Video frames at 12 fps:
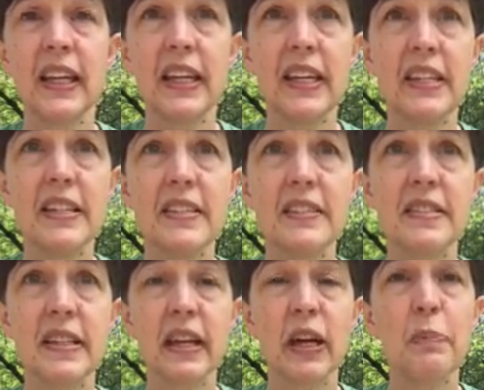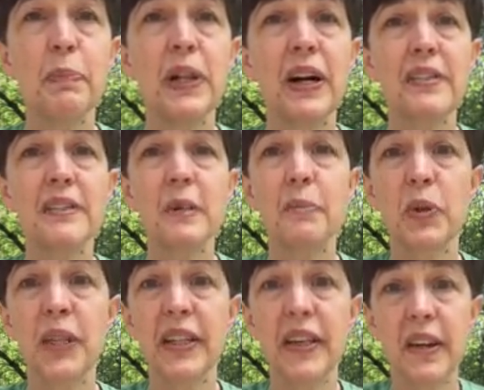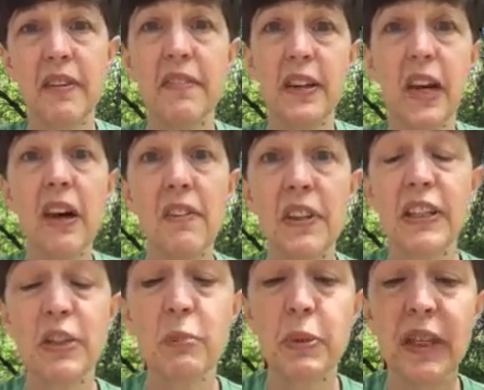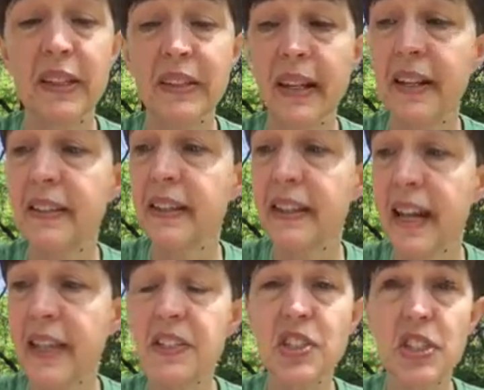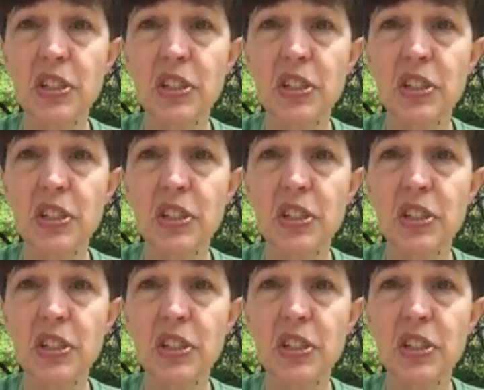is a plot summary of the novel that you picked. And last